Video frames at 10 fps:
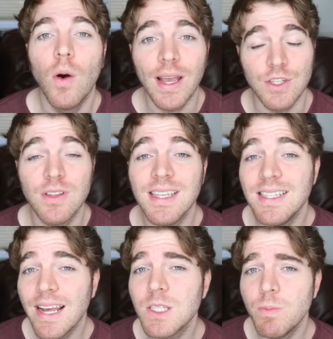Okay, so
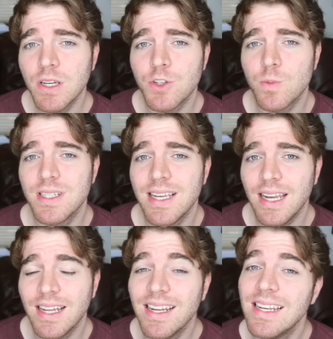this next picture was
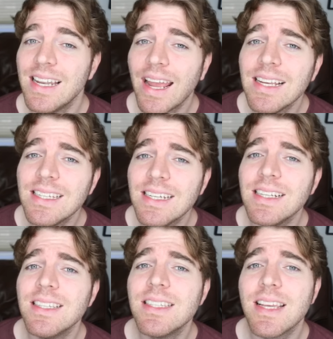taken in
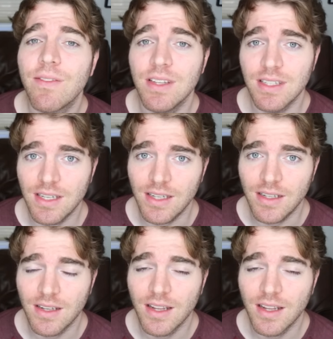1917.